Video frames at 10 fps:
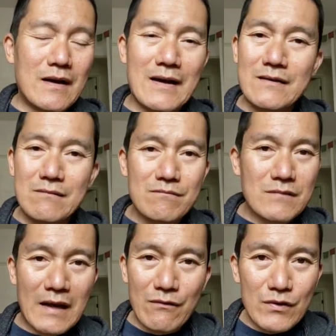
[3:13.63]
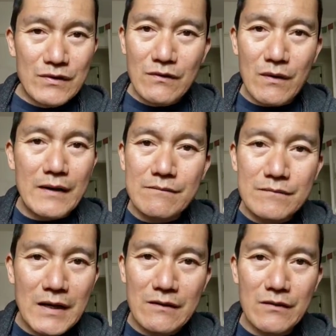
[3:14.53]
And life wasn't great
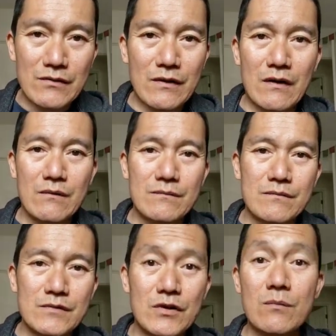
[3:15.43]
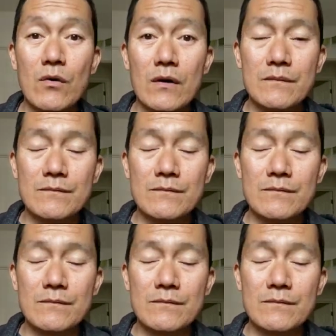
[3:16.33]
10 years ago, turmoil.